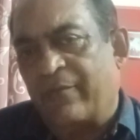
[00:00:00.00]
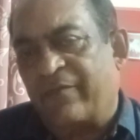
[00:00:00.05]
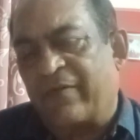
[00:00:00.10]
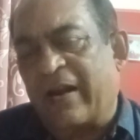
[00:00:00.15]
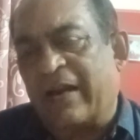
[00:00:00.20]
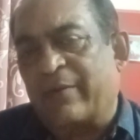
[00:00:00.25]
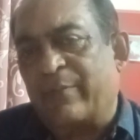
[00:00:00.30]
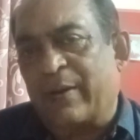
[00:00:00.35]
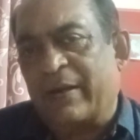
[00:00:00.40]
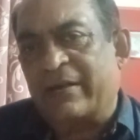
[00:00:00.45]

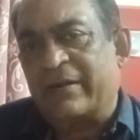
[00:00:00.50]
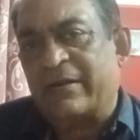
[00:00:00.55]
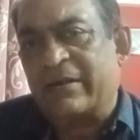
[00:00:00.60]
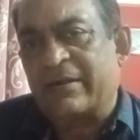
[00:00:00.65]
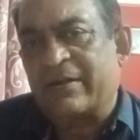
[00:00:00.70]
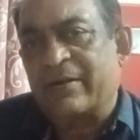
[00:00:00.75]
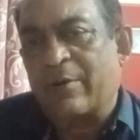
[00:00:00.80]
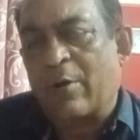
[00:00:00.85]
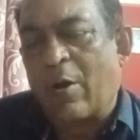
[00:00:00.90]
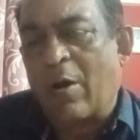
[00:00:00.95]

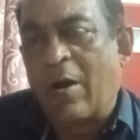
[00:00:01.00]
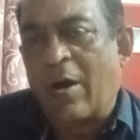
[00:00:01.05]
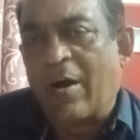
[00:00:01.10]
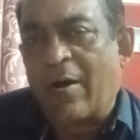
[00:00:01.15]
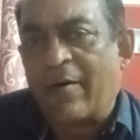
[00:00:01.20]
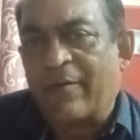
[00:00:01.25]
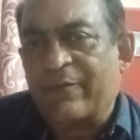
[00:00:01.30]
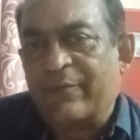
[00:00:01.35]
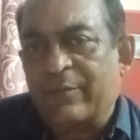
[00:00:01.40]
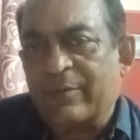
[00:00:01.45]
fragments
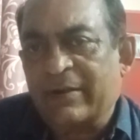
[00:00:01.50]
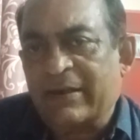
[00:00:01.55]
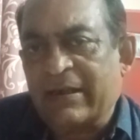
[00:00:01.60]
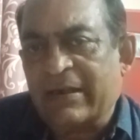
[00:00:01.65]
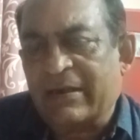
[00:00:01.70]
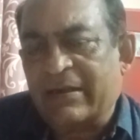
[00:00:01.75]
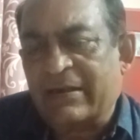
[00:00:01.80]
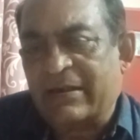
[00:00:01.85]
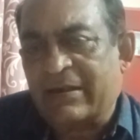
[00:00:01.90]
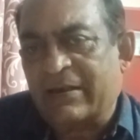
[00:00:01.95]
of
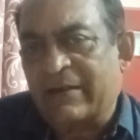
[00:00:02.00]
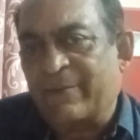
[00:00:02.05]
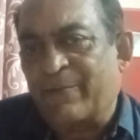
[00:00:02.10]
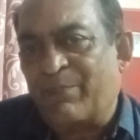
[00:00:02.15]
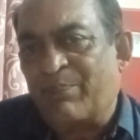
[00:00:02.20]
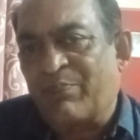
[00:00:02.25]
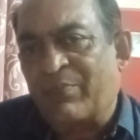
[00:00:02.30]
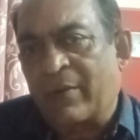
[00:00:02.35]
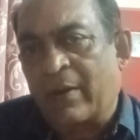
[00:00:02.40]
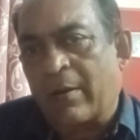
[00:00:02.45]
these
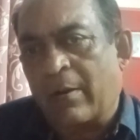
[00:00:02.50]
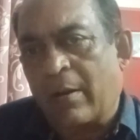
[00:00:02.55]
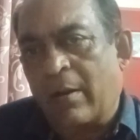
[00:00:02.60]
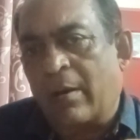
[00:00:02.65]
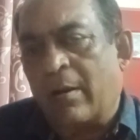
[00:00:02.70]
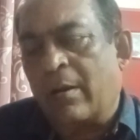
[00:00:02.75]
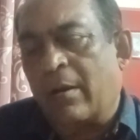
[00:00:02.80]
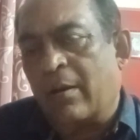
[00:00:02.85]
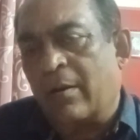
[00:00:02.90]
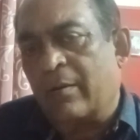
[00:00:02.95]

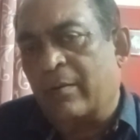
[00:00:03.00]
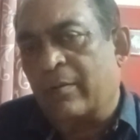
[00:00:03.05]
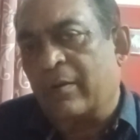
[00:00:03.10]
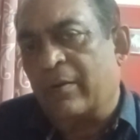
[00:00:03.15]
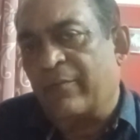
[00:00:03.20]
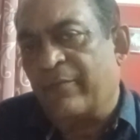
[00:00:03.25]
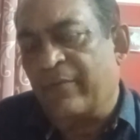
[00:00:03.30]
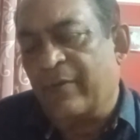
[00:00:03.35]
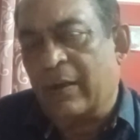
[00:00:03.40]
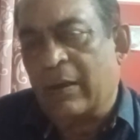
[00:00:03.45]

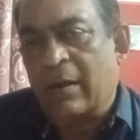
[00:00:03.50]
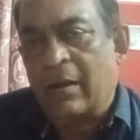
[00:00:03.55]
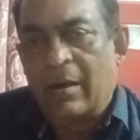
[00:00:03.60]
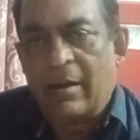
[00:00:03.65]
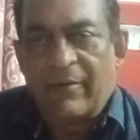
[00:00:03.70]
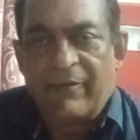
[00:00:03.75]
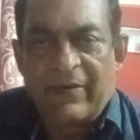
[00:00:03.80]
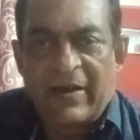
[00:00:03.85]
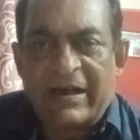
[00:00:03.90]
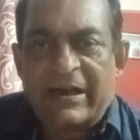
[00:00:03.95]

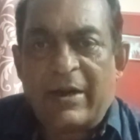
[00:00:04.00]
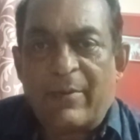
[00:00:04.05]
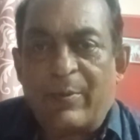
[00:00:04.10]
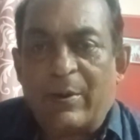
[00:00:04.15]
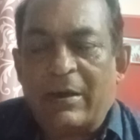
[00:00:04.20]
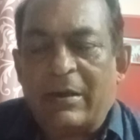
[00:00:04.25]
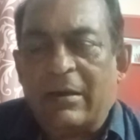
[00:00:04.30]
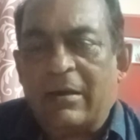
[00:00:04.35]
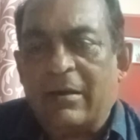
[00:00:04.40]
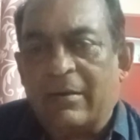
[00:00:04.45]

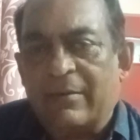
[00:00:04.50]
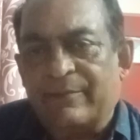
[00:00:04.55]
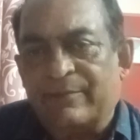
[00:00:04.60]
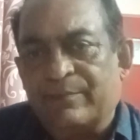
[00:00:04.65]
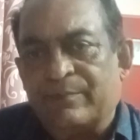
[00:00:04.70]
variable